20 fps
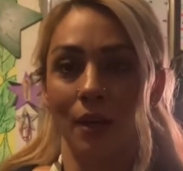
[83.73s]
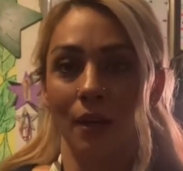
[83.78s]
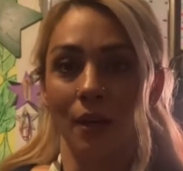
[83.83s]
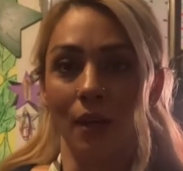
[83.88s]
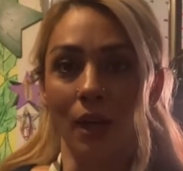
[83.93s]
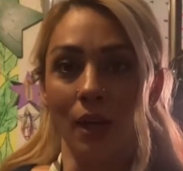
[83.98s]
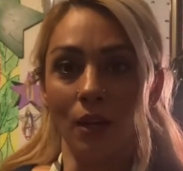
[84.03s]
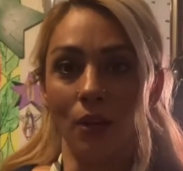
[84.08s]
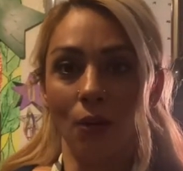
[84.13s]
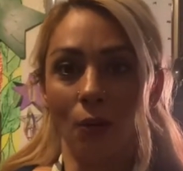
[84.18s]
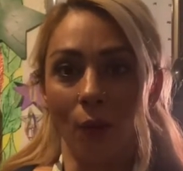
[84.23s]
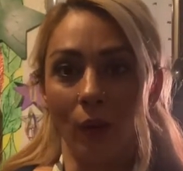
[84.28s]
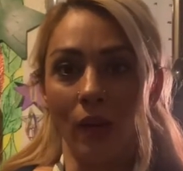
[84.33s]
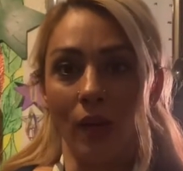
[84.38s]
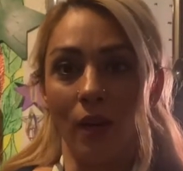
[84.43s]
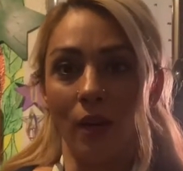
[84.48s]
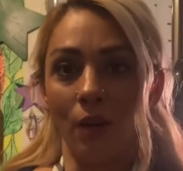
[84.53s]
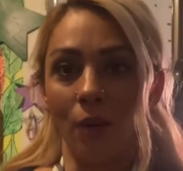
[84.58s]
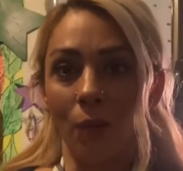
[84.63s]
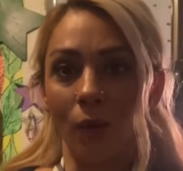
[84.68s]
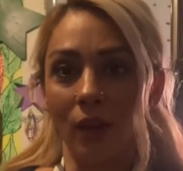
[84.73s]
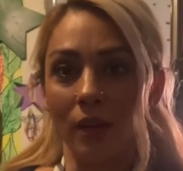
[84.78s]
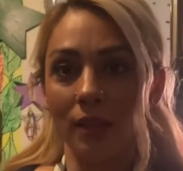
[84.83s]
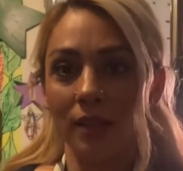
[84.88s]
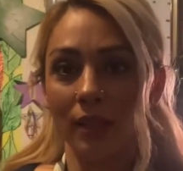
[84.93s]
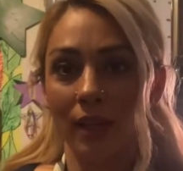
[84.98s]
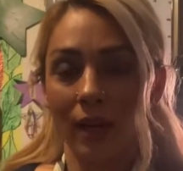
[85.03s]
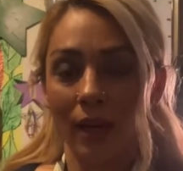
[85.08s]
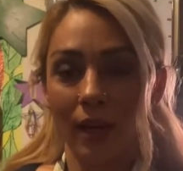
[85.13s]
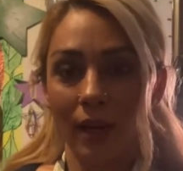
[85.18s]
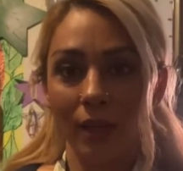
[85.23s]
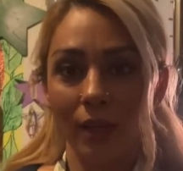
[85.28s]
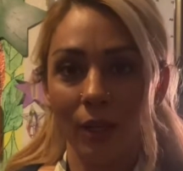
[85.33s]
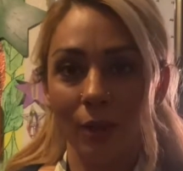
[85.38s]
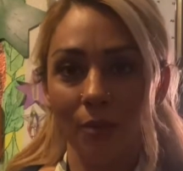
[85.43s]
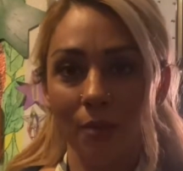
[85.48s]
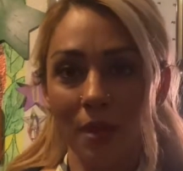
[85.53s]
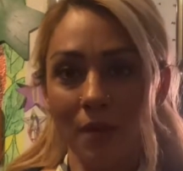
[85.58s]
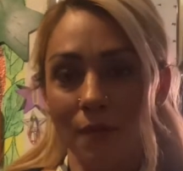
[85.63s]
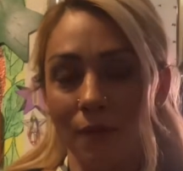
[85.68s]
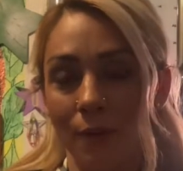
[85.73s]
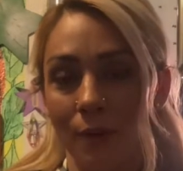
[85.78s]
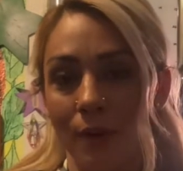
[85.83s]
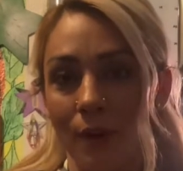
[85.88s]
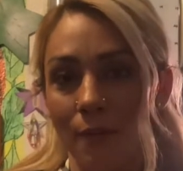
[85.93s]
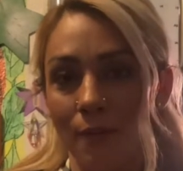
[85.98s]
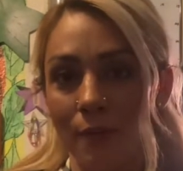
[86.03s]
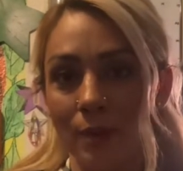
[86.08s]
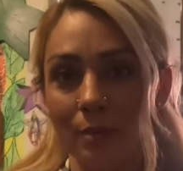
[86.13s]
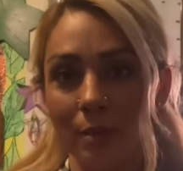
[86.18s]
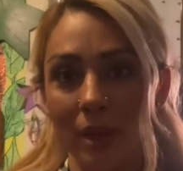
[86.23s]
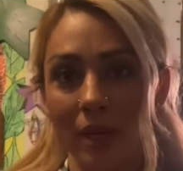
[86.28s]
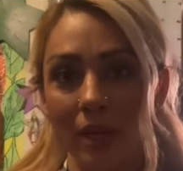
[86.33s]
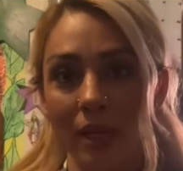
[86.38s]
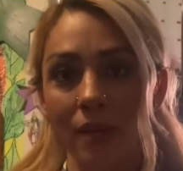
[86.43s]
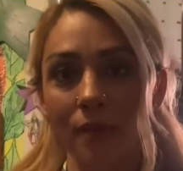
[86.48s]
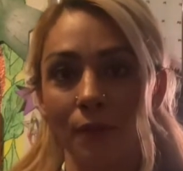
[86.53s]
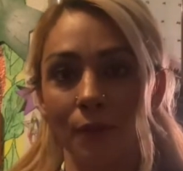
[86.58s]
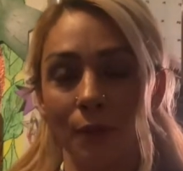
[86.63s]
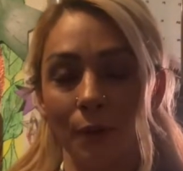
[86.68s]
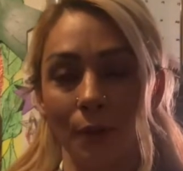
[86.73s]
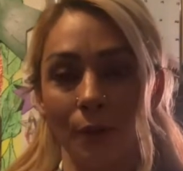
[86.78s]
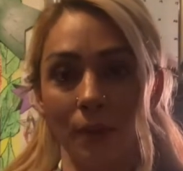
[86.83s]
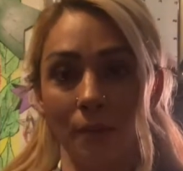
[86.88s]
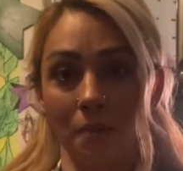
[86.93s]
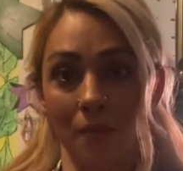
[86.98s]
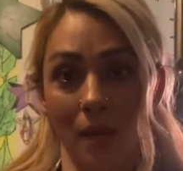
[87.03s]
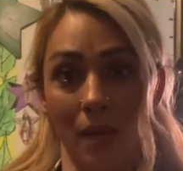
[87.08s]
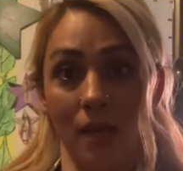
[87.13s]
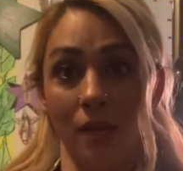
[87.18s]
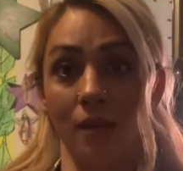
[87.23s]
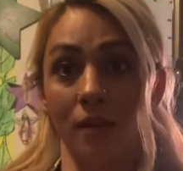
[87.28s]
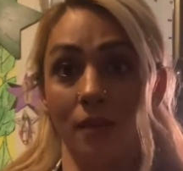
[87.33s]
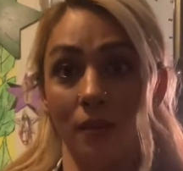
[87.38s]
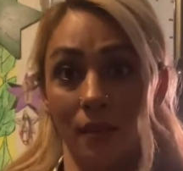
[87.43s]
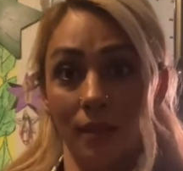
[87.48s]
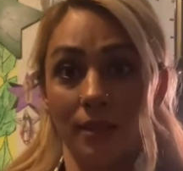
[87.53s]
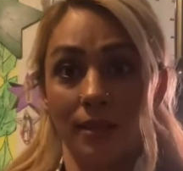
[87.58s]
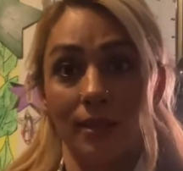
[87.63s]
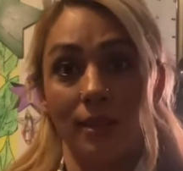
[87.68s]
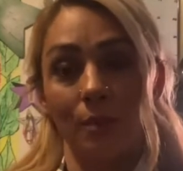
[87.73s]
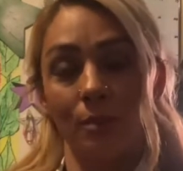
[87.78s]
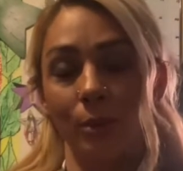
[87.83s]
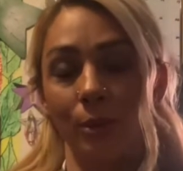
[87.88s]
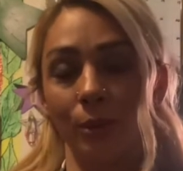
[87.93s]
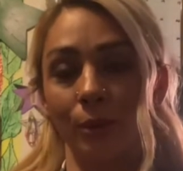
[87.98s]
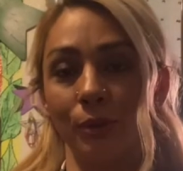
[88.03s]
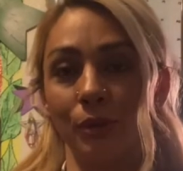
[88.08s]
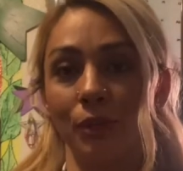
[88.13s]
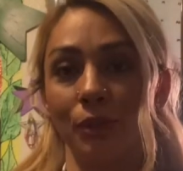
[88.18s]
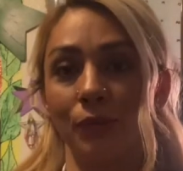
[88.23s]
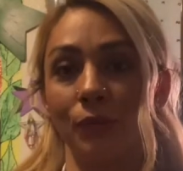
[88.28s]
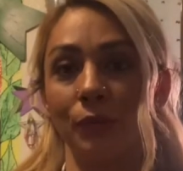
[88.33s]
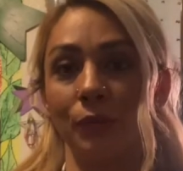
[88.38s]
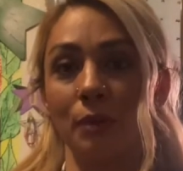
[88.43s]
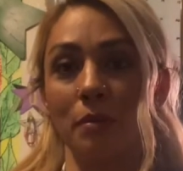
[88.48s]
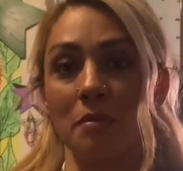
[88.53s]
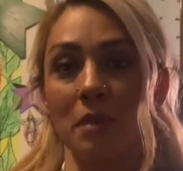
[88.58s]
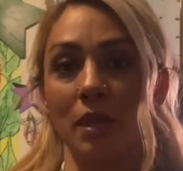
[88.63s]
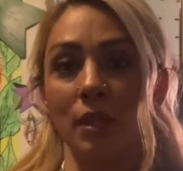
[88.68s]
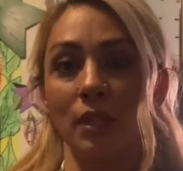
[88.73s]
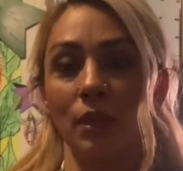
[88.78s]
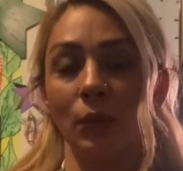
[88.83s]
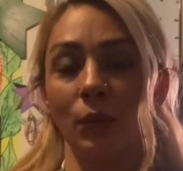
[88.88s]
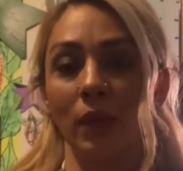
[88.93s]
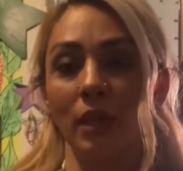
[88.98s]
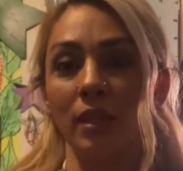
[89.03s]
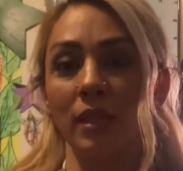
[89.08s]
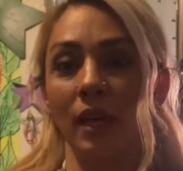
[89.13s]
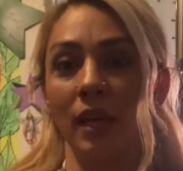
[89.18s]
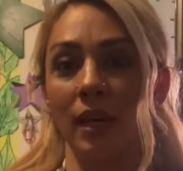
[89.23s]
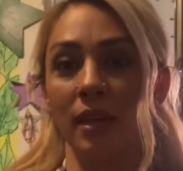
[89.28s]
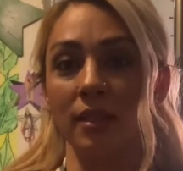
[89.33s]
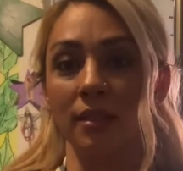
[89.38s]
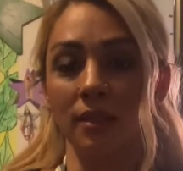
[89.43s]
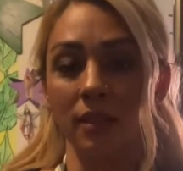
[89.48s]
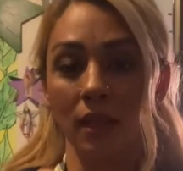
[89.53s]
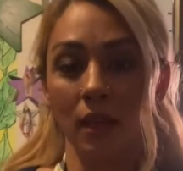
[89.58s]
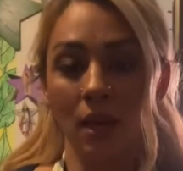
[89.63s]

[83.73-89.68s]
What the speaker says: and knowing how to wear a tie could be for everybody. For a man, it's difficult for men to wear ties.